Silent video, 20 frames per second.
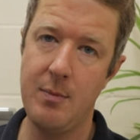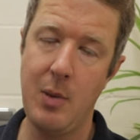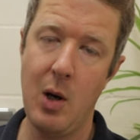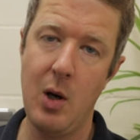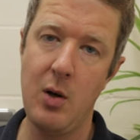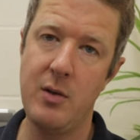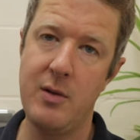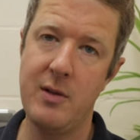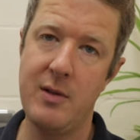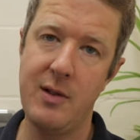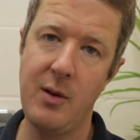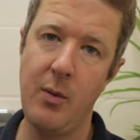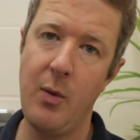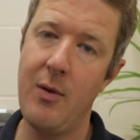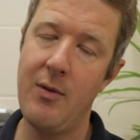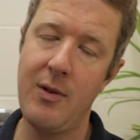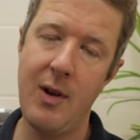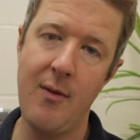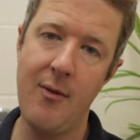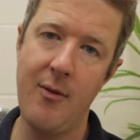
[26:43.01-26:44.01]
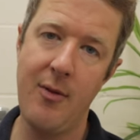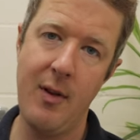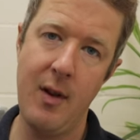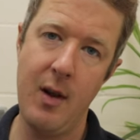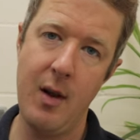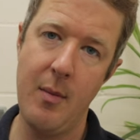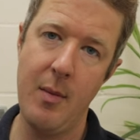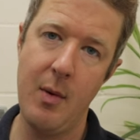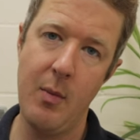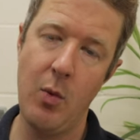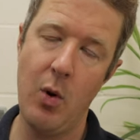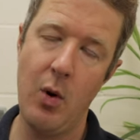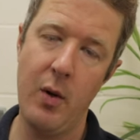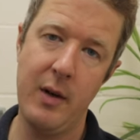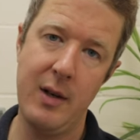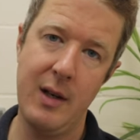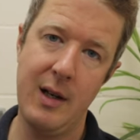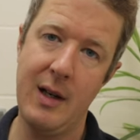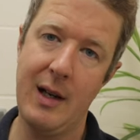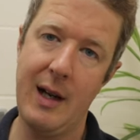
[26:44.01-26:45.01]
posts that we've done for them and what
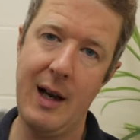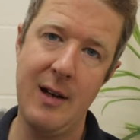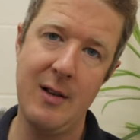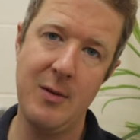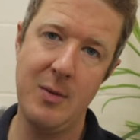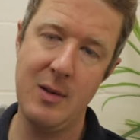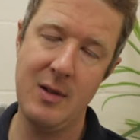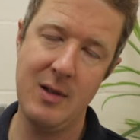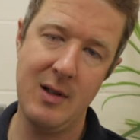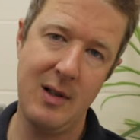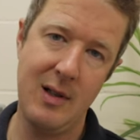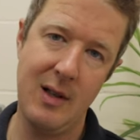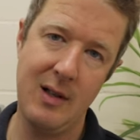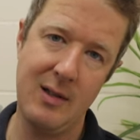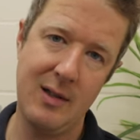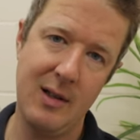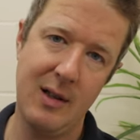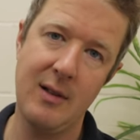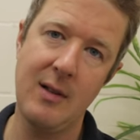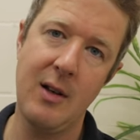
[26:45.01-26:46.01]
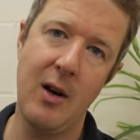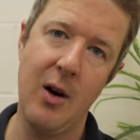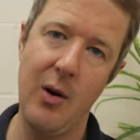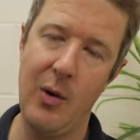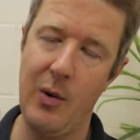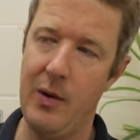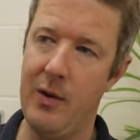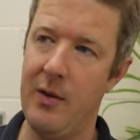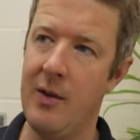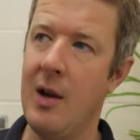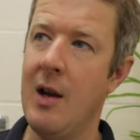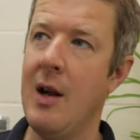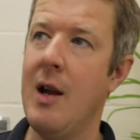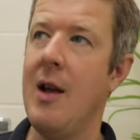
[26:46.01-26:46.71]
the engagement statistics are on the